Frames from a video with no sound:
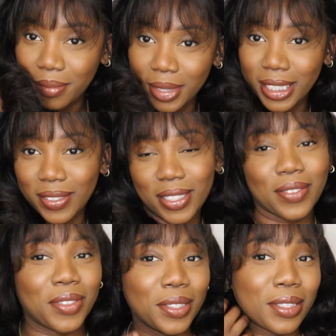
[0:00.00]
But this
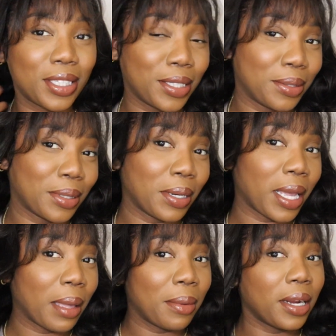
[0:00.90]
one's real cute.
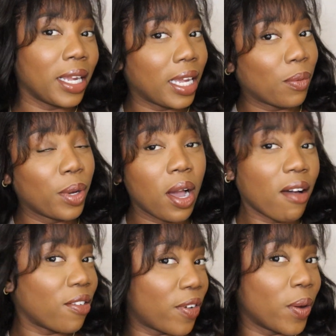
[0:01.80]
Okay, period. We're gonna
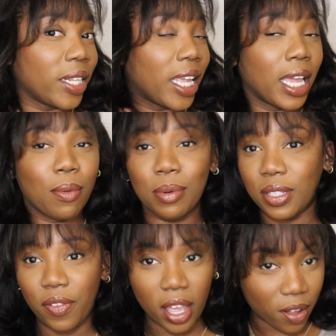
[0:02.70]
have a vote at the end. What
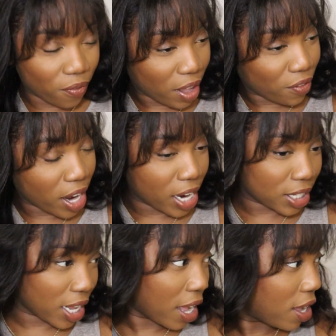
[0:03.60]
was the favorite
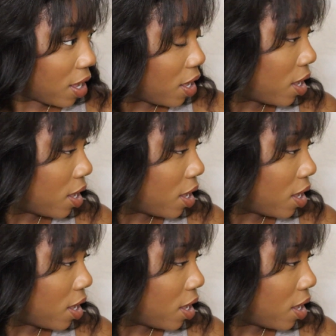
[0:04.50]
hairstyle?